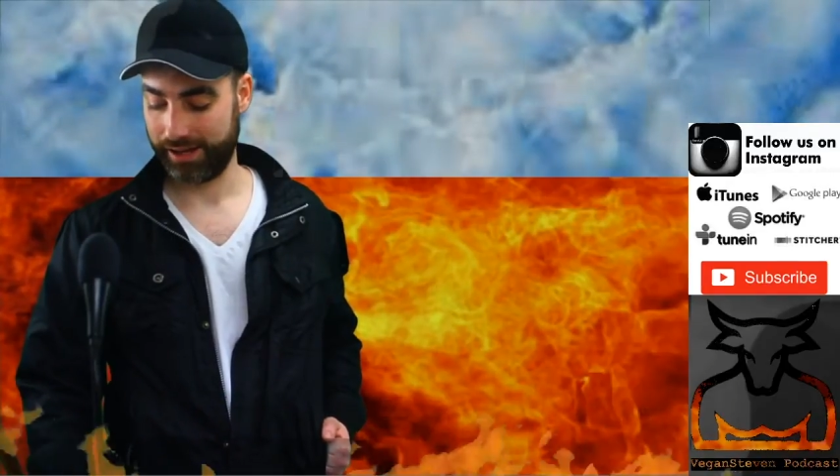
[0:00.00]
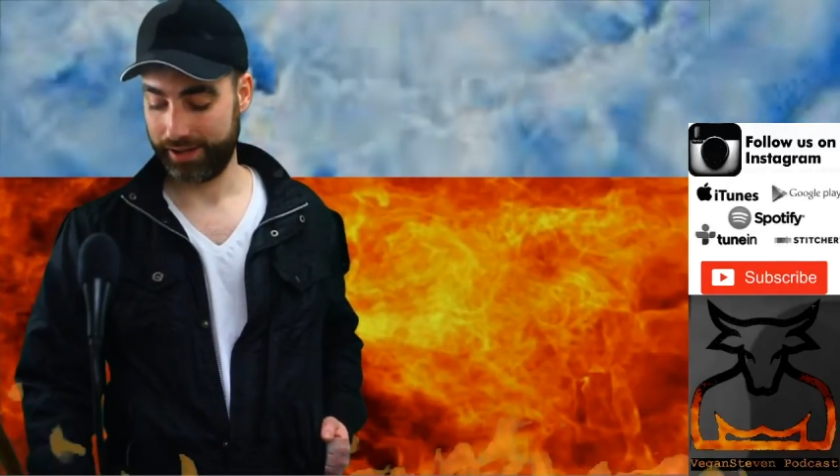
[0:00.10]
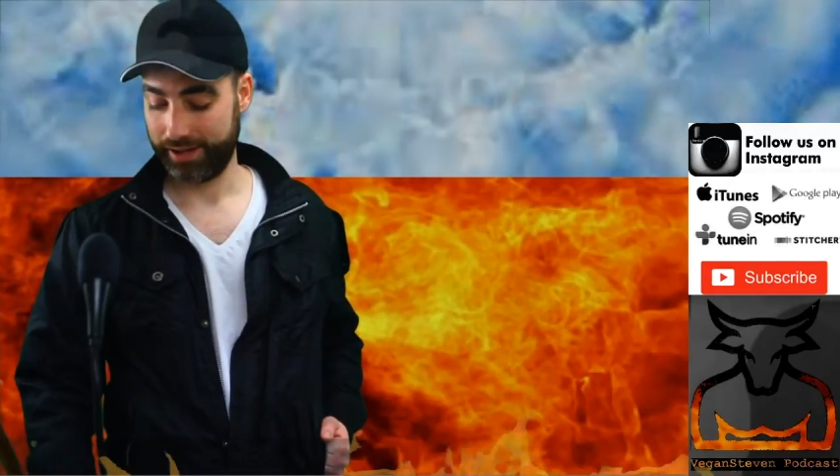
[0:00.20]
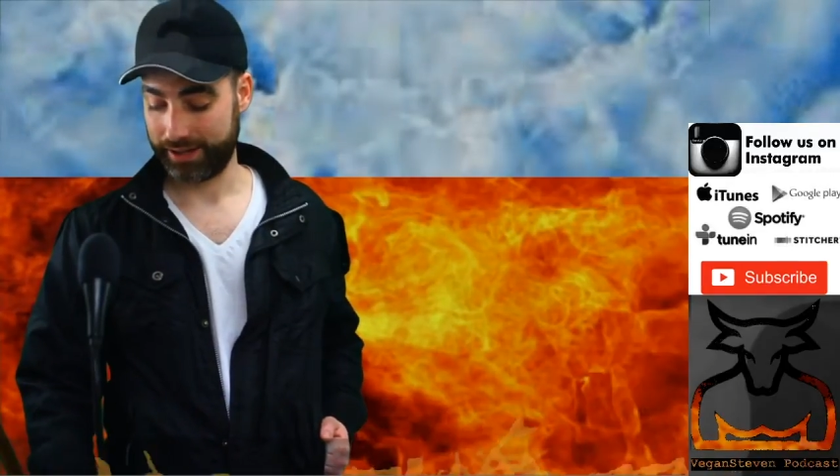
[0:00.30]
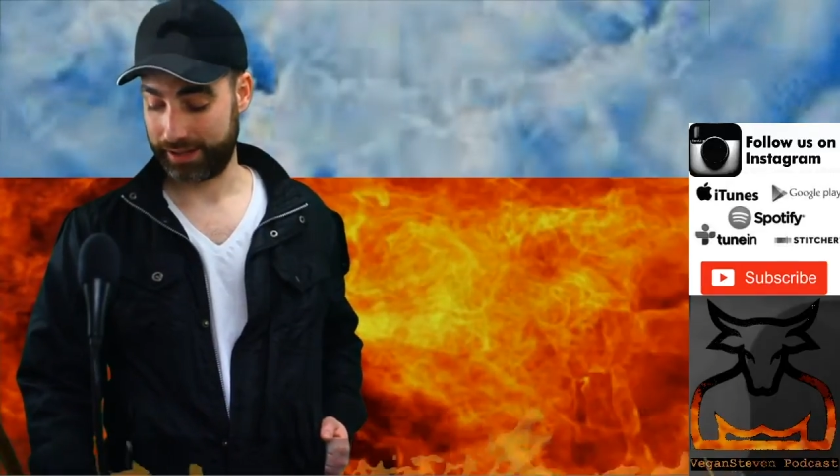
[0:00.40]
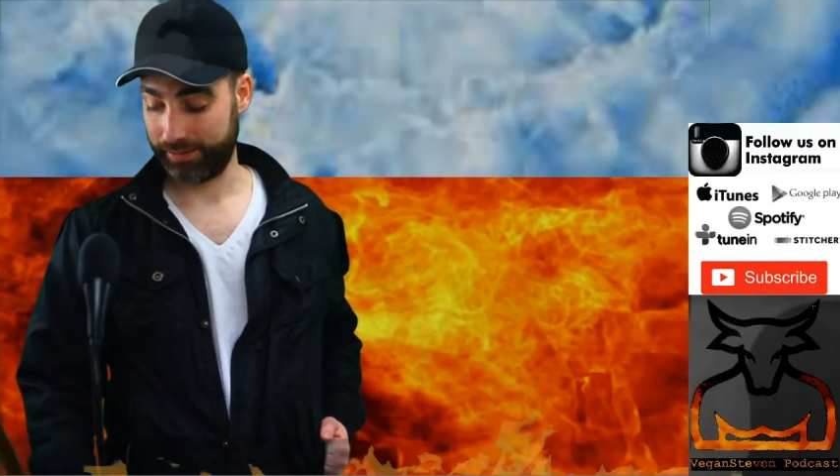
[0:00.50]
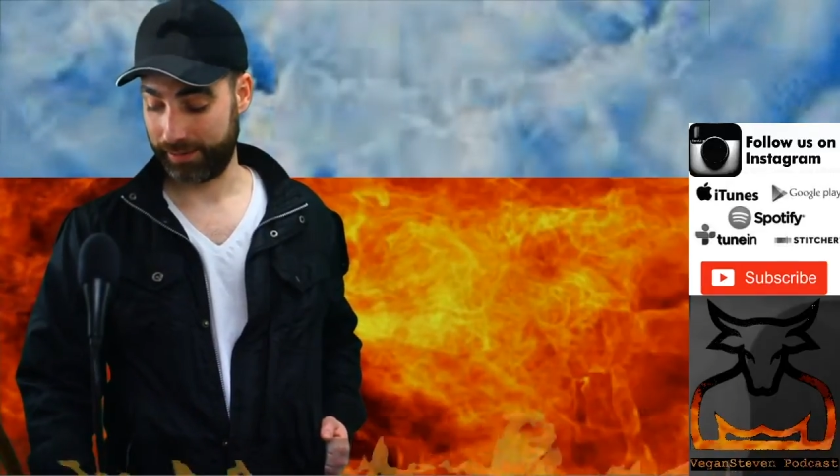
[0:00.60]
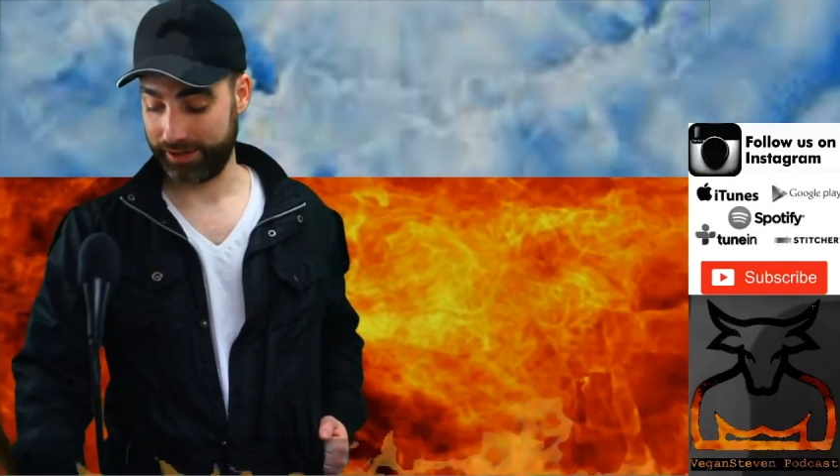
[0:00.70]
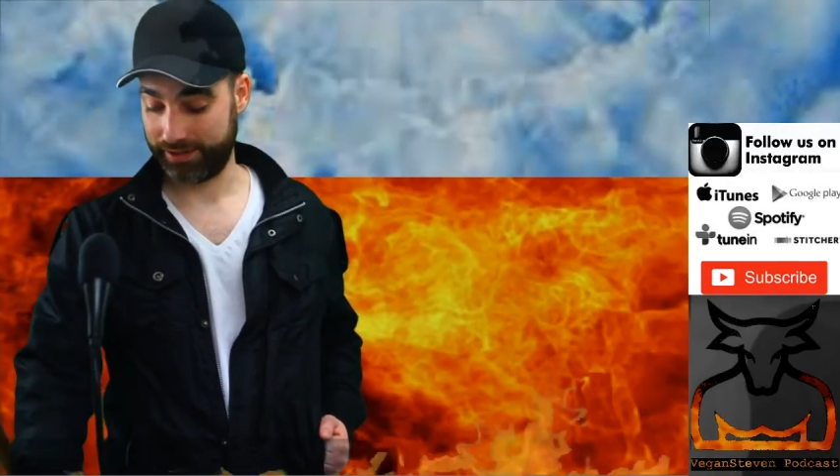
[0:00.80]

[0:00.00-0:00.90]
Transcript: Then we're on